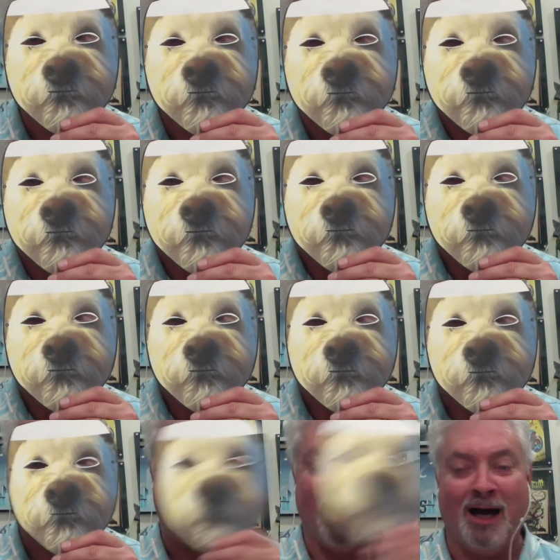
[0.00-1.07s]

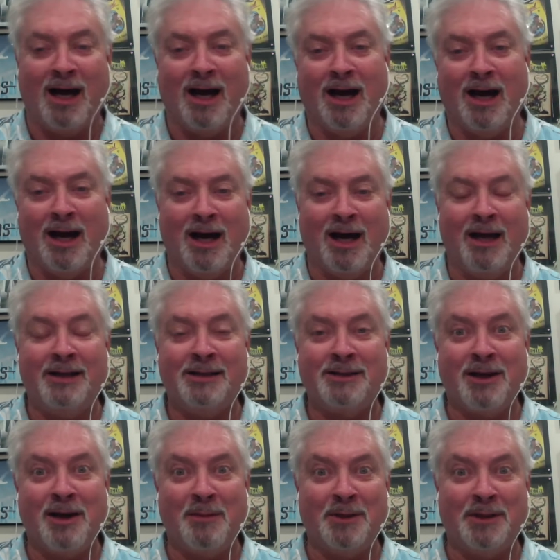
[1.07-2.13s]
Hey, it's
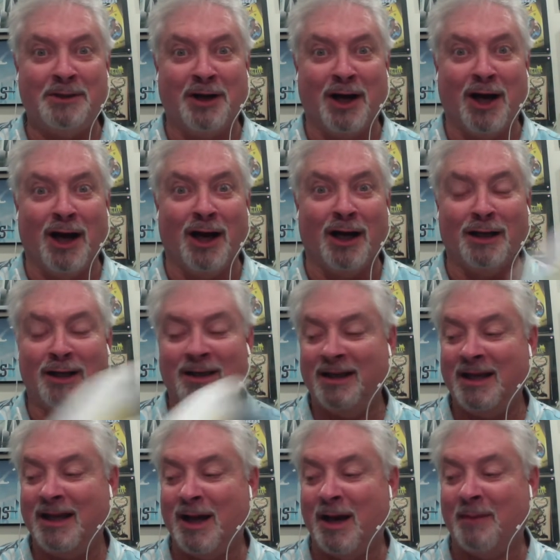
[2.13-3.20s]
Omni Dog.
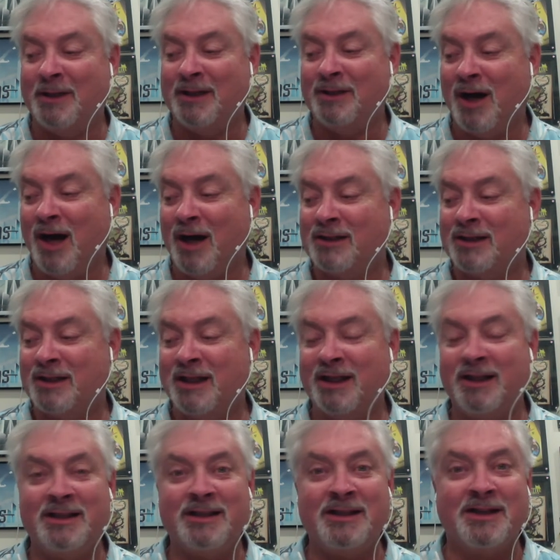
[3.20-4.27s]
Hey, Omni Dogs and
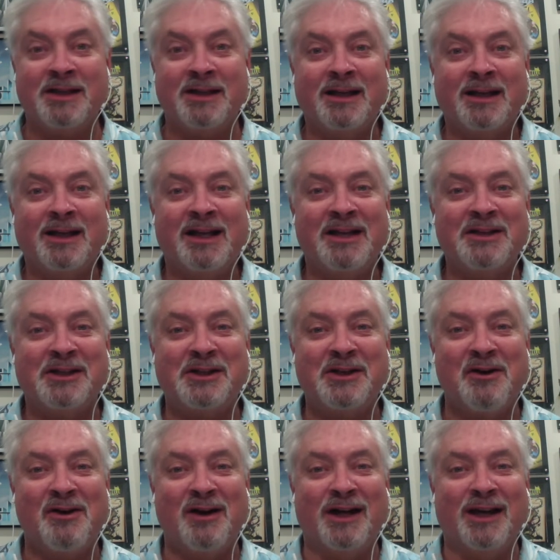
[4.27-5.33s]
Kittens. How's it
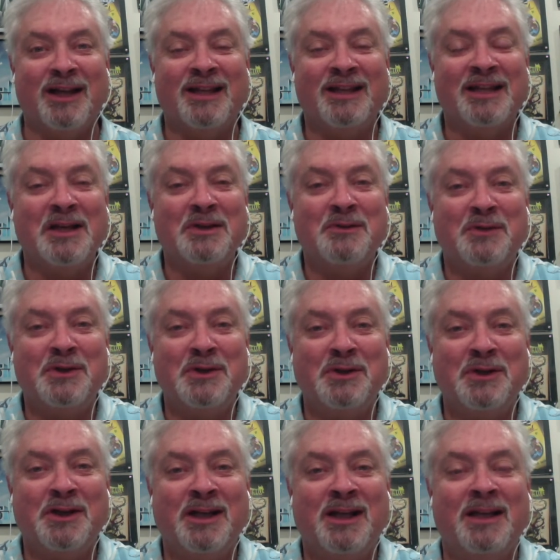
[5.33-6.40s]
going? Thanks for
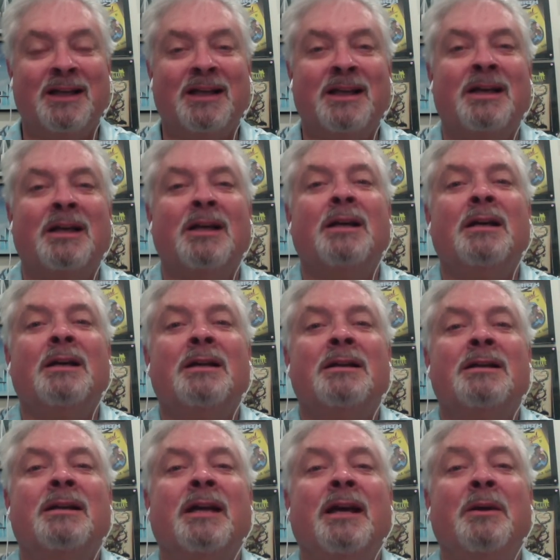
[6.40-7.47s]
tuning in.
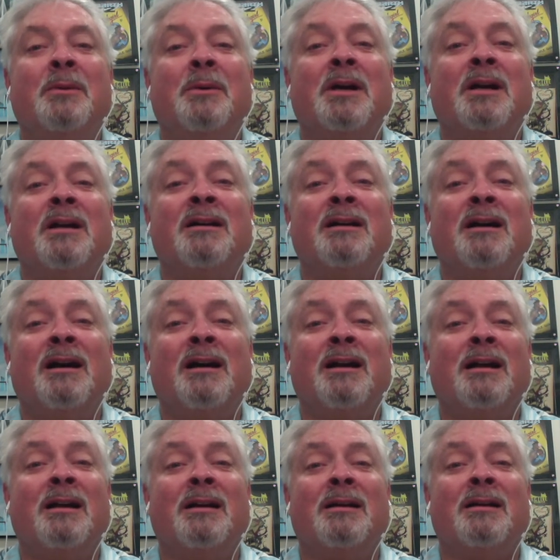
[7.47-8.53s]
Today we're going to talk,
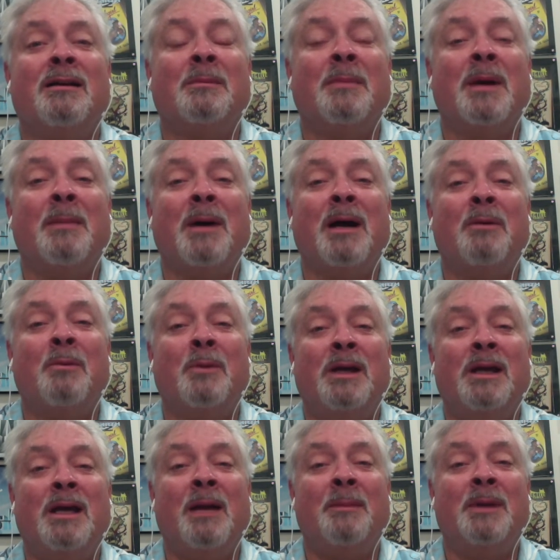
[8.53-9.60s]
and by
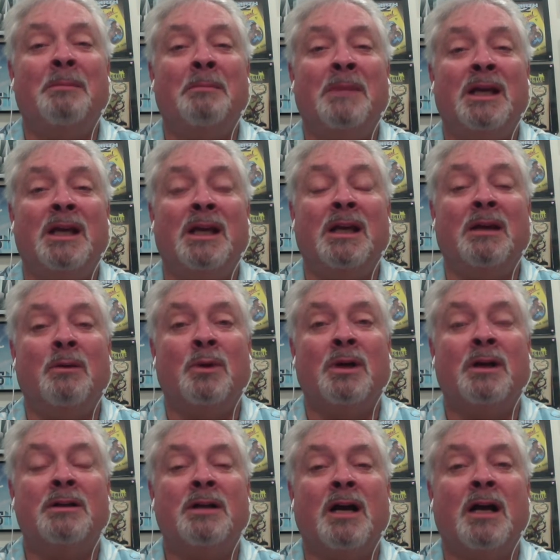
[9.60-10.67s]
we, I mean me, we're
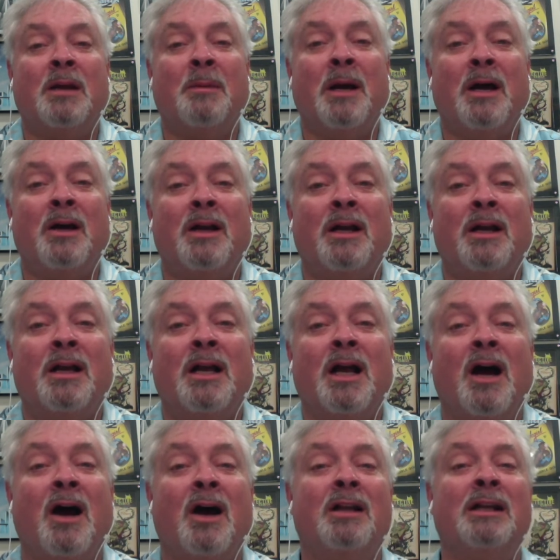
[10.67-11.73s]
going to talk about
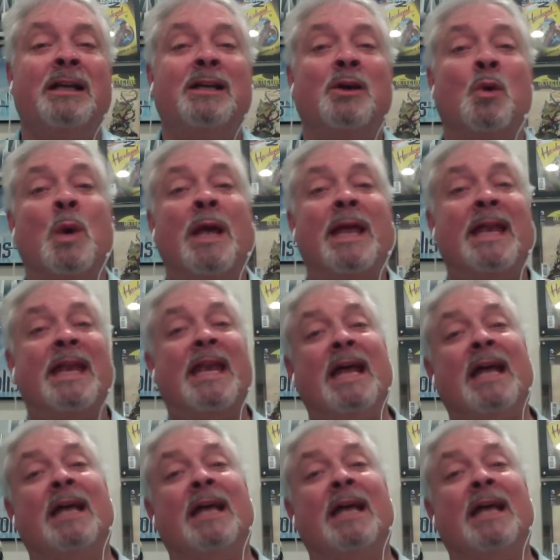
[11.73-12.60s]
Harley Quinn.